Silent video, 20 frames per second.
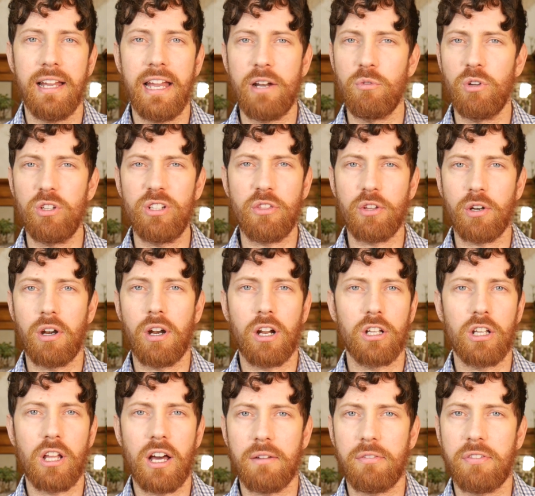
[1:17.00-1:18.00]
And really, there are a
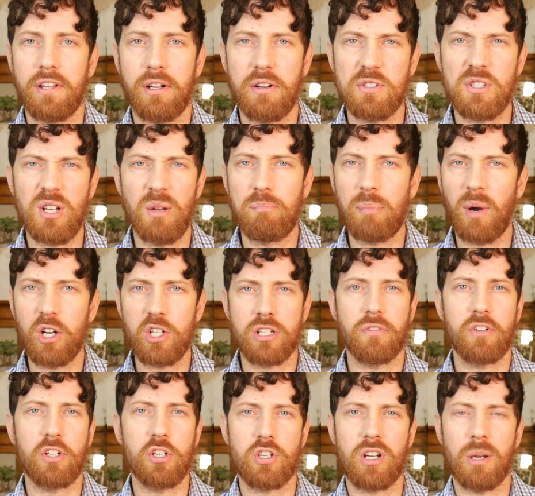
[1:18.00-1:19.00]
lot of theories and a bunch
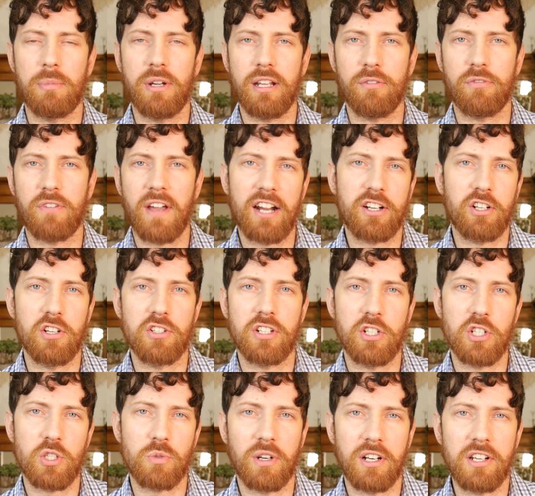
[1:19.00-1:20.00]
of contributing factors. I
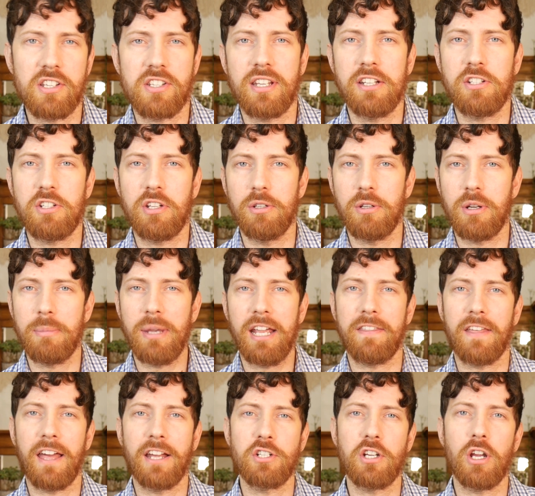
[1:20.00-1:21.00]
just wanted to say, too, to make
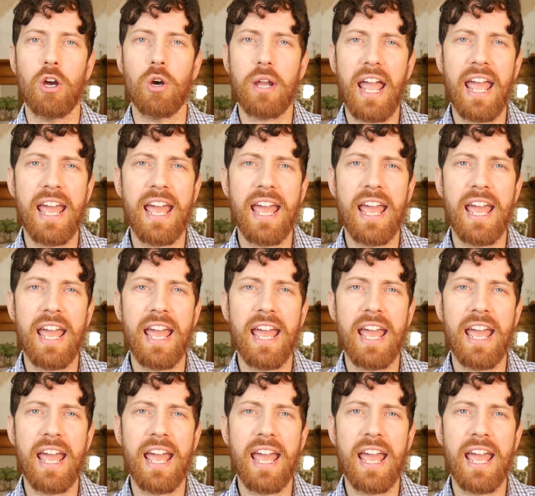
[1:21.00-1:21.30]
that joke.